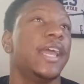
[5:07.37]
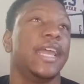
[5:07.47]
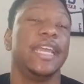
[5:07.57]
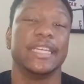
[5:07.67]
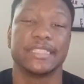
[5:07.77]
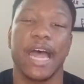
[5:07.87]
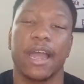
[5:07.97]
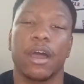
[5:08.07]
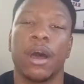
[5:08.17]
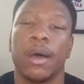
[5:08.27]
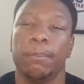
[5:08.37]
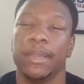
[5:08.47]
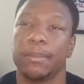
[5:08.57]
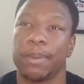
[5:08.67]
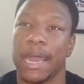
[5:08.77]
He is not called
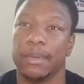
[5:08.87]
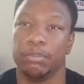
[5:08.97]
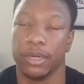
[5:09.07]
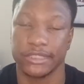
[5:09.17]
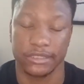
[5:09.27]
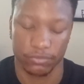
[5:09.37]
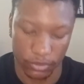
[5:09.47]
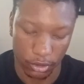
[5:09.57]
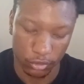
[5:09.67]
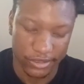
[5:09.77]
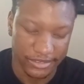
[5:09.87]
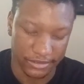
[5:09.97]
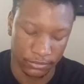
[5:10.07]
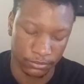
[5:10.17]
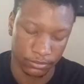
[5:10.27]
Big Body Brunson for no
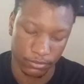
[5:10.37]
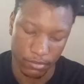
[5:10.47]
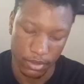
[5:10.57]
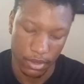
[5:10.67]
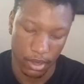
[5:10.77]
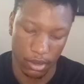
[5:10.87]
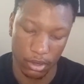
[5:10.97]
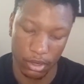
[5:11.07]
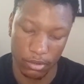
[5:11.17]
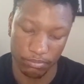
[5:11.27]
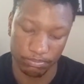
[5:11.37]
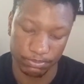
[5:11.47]
reason. And